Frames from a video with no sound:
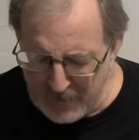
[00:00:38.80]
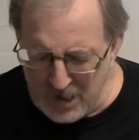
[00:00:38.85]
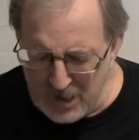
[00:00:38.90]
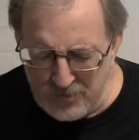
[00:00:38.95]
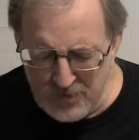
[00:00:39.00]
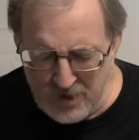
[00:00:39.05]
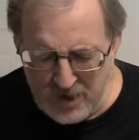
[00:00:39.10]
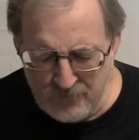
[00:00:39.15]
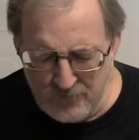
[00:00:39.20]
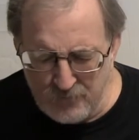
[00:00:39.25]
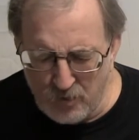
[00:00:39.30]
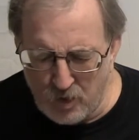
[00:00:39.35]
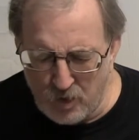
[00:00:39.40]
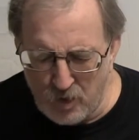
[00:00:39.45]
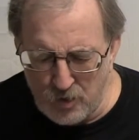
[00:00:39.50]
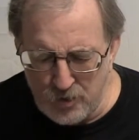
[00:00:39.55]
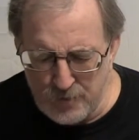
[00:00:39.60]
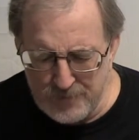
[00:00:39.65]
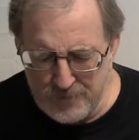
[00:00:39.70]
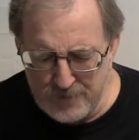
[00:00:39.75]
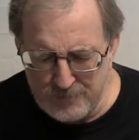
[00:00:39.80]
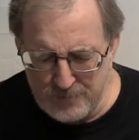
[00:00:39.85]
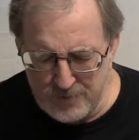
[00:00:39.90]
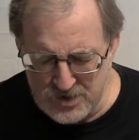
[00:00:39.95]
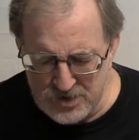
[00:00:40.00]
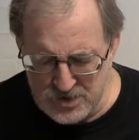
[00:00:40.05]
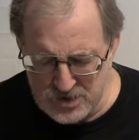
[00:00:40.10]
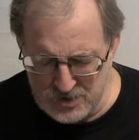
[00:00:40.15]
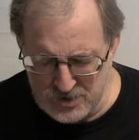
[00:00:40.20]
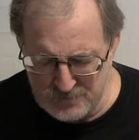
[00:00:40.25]
Thank you for all the many
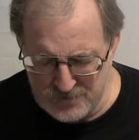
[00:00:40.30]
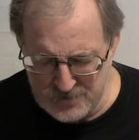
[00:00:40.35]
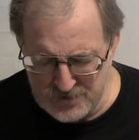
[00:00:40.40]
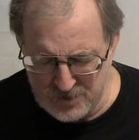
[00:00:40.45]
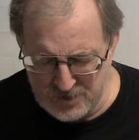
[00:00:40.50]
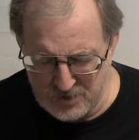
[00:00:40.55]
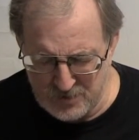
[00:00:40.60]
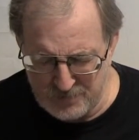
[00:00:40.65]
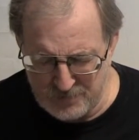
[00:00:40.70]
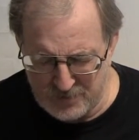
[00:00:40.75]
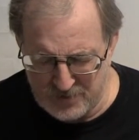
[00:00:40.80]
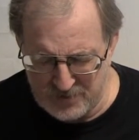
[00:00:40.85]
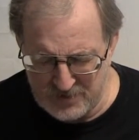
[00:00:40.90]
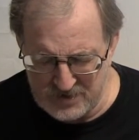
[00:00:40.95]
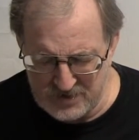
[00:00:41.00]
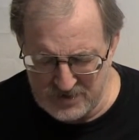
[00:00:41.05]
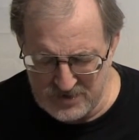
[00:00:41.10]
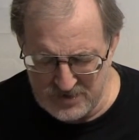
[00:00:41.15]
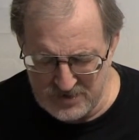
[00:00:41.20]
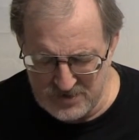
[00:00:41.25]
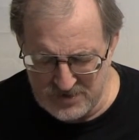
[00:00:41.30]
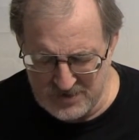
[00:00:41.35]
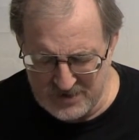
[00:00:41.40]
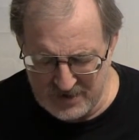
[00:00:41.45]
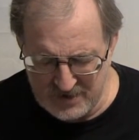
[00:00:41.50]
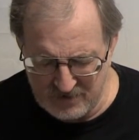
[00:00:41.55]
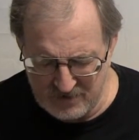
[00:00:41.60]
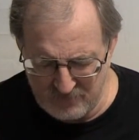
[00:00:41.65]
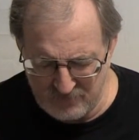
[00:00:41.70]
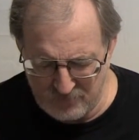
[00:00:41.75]
blessings you have bestowed upon us.
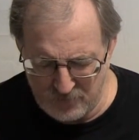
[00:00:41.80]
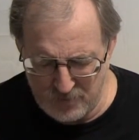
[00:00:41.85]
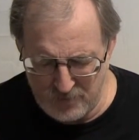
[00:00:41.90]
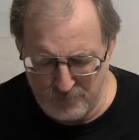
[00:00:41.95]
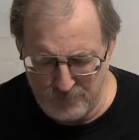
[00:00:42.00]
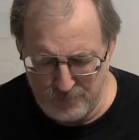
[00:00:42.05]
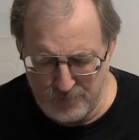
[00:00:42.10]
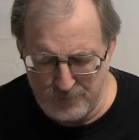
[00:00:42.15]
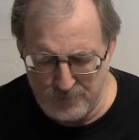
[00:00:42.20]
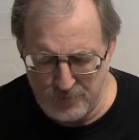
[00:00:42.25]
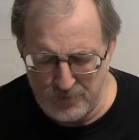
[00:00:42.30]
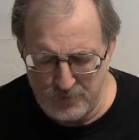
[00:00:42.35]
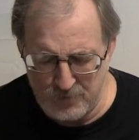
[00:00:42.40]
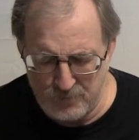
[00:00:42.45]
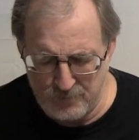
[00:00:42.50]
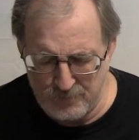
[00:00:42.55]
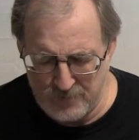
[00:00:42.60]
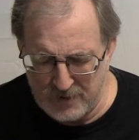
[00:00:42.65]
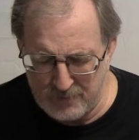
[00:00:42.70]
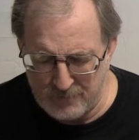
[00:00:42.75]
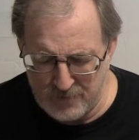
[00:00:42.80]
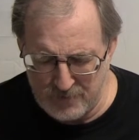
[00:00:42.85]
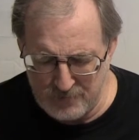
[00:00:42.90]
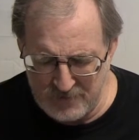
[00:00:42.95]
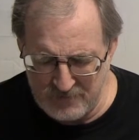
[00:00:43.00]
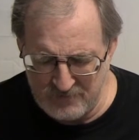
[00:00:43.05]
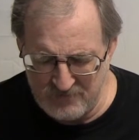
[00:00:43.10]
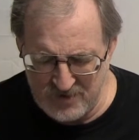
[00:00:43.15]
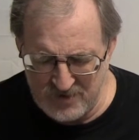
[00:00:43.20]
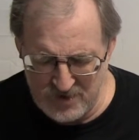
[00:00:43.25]
Thank you for the people that we've been able to
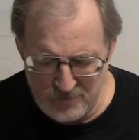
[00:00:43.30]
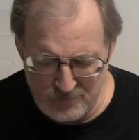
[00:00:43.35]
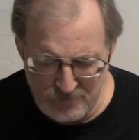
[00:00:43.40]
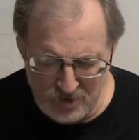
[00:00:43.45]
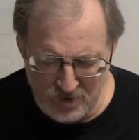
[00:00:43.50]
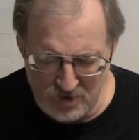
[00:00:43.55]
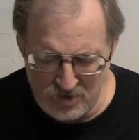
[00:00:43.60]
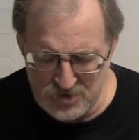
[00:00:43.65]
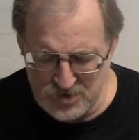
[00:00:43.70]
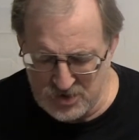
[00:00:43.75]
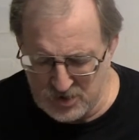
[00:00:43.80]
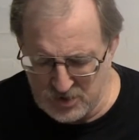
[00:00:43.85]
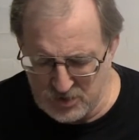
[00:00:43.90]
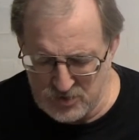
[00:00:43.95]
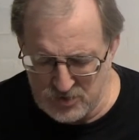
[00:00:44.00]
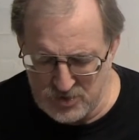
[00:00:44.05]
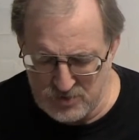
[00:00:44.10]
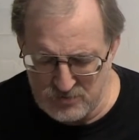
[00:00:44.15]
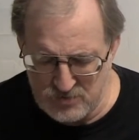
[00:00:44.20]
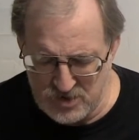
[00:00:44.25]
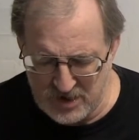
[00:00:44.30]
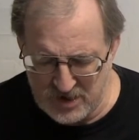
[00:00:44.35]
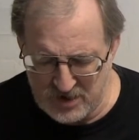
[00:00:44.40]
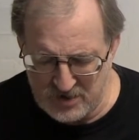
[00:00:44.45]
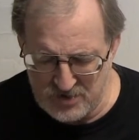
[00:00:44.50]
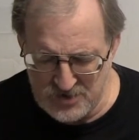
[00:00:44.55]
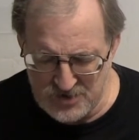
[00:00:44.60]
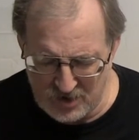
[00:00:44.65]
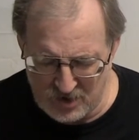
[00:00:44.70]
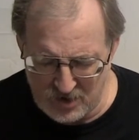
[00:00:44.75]
meet via the blogs and the YouTube
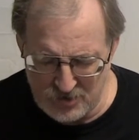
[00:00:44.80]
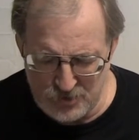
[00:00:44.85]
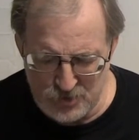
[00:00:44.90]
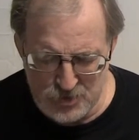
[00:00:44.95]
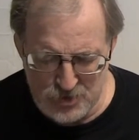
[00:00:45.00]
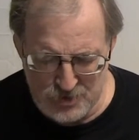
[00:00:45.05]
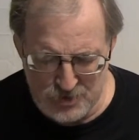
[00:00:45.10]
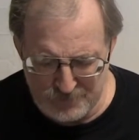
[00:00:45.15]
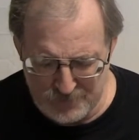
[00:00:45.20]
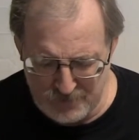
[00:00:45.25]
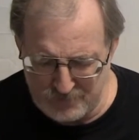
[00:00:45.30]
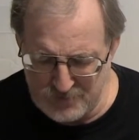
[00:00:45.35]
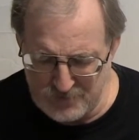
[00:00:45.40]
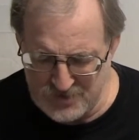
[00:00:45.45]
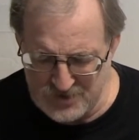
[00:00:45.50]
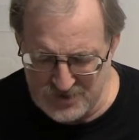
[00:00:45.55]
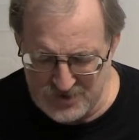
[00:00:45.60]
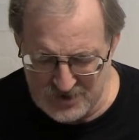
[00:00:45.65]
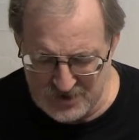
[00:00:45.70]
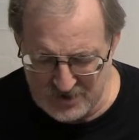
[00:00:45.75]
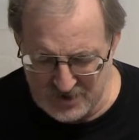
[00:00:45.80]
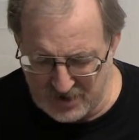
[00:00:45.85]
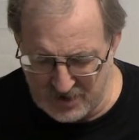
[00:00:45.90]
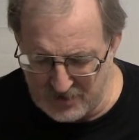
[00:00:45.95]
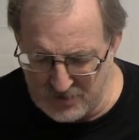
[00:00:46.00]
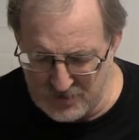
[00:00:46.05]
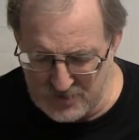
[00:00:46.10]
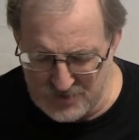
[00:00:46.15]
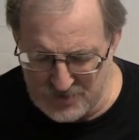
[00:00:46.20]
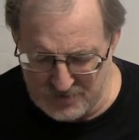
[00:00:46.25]
channels, the authors, the publicists, and
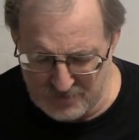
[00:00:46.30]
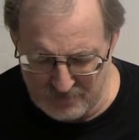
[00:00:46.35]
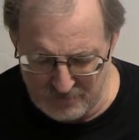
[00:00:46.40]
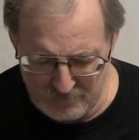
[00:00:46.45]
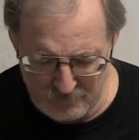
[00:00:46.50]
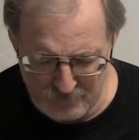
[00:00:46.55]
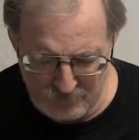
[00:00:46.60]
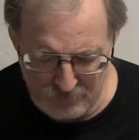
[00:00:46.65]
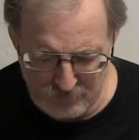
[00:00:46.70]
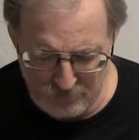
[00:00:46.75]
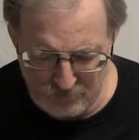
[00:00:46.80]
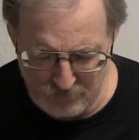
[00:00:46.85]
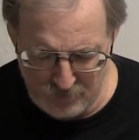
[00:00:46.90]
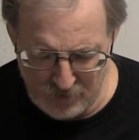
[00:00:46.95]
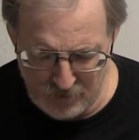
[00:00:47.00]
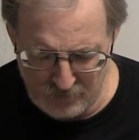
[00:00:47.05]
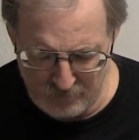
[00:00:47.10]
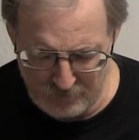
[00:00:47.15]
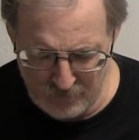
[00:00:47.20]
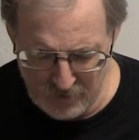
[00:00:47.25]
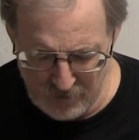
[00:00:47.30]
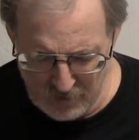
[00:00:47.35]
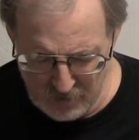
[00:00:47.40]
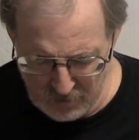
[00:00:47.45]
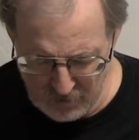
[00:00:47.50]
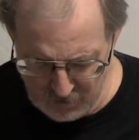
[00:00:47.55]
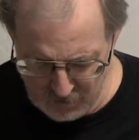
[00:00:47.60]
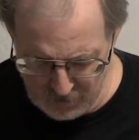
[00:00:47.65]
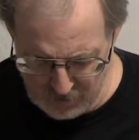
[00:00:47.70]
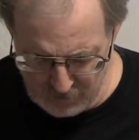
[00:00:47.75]
others, the um,
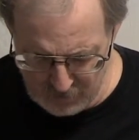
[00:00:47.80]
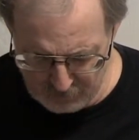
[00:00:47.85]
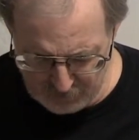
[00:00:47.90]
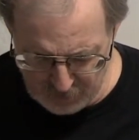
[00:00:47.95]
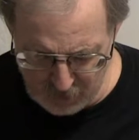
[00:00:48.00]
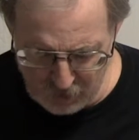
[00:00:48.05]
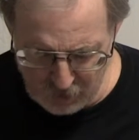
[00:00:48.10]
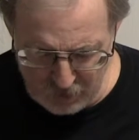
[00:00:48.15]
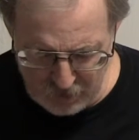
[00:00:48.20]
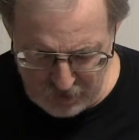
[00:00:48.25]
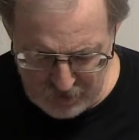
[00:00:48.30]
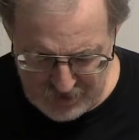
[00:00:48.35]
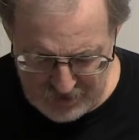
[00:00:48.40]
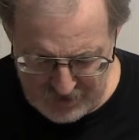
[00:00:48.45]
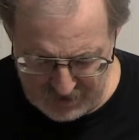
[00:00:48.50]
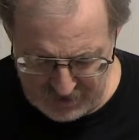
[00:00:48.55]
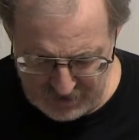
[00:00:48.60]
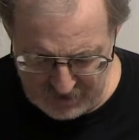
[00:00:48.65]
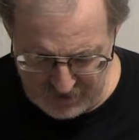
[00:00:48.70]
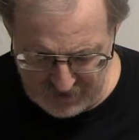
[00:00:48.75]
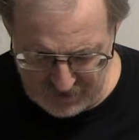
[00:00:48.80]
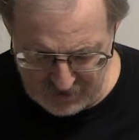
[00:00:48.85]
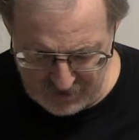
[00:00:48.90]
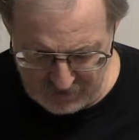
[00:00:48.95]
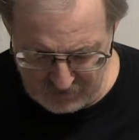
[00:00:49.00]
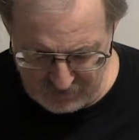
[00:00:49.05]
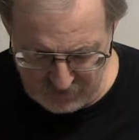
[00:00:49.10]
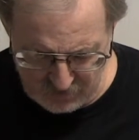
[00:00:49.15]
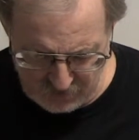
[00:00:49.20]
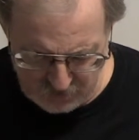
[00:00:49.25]
bloggers and
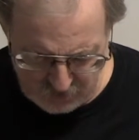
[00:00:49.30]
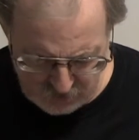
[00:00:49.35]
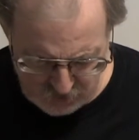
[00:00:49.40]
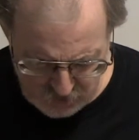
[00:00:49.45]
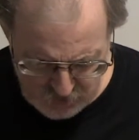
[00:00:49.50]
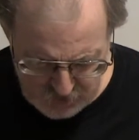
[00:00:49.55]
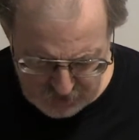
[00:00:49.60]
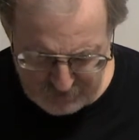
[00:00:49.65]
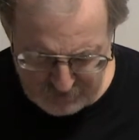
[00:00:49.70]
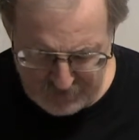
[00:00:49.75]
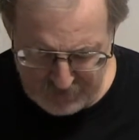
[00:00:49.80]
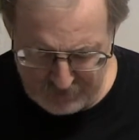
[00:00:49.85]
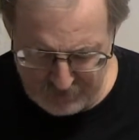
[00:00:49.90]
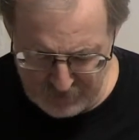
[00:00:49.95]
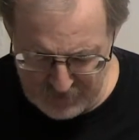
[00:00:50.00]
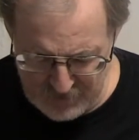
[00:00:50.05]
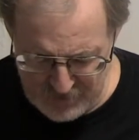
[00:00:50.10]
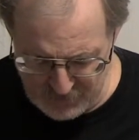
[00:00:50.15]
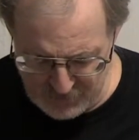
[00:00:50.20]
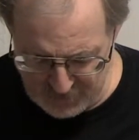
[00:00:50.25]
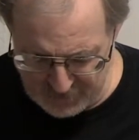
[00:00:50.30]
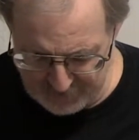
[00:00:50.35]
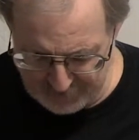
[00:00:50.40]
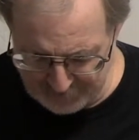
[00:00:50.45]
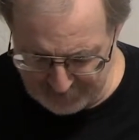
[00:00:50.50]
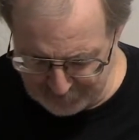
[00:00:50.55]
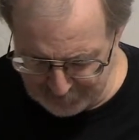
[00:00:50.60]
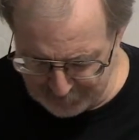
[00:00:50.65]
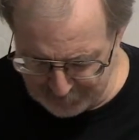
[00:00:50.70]
uh, YouTube people as well.